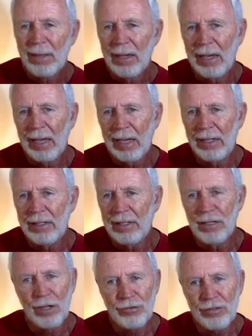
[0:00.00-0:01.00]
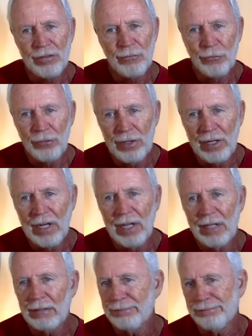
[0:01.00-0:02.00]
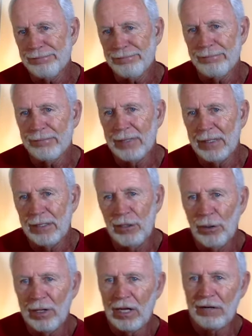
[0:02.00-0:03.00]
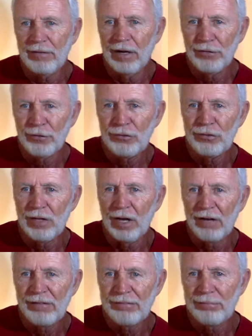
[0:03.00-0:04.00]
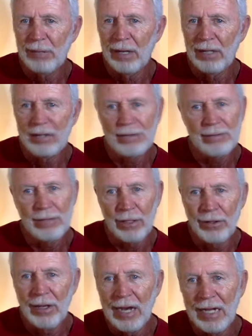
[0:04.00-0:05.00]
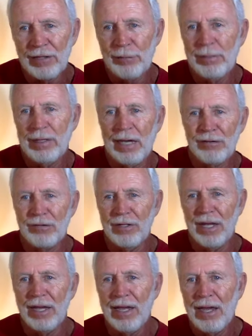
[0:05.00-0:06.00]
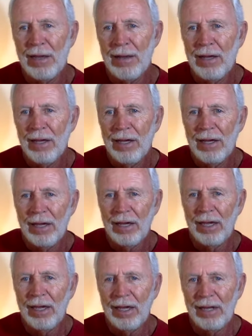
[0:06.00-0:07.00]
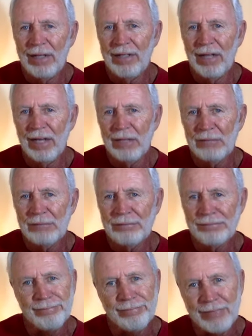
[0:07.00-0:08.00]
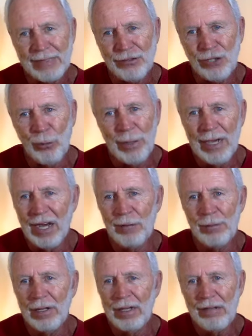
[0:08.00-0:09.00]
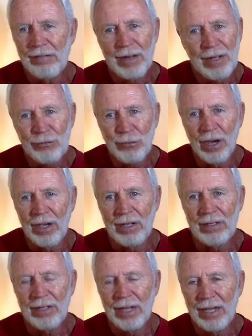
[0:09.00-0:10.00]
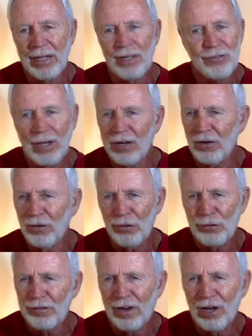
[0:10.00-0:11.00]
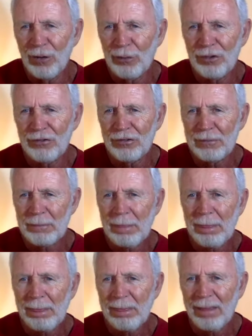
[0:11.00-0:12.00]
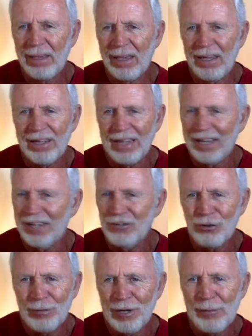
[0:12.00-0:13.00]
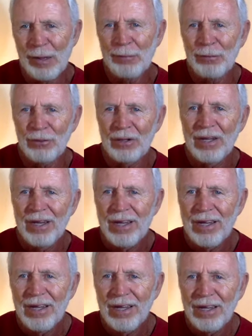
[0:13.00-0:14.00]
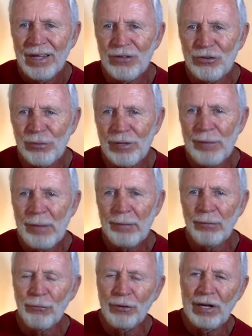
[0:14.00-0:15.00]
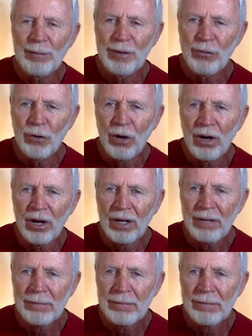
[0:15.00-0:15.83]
And he doesn't really know a lot of other stuff, but he got the PhD. And um, so we got to believe that he's right. And he's got all those followers. And can so many people, can so many people really be wrong?